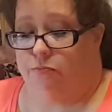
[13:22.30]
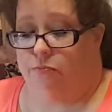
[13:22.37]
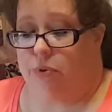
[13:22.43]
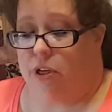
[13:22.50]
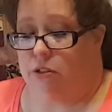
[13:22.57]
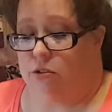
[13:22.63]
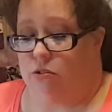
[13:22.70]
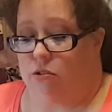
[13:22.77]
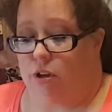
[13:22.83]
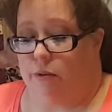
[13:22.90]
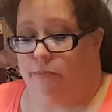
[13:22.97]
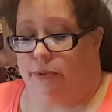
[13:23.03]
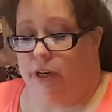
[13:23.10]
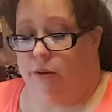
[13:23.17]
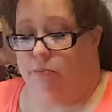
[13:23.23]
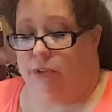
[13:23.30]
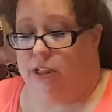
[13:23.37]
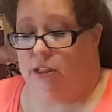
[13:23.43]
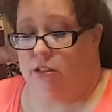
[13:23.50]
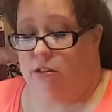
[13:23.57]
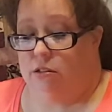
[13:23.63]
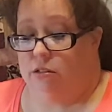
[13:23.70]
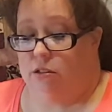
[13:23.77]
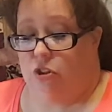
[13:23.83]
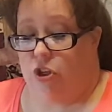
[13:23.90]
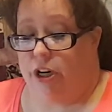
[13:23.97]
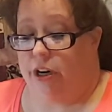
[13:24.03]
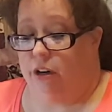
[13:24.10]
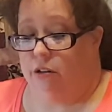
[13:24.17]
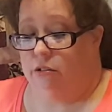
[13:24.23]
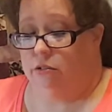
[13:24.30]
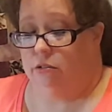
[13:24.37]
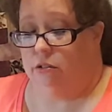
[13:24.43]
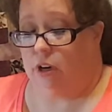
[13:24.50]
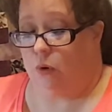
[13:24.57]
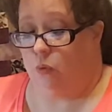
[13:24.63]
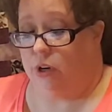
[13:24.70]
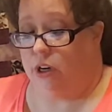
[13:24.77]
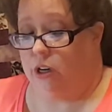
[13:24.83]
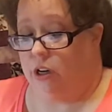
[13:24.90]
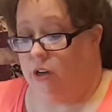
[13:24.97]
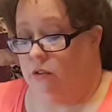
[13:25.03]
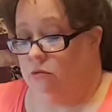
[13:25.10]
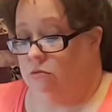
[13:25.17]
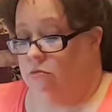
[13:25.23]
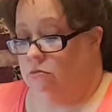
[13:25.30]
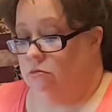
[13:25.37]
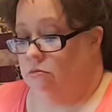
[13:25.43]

puzzle company, please share. I want to know.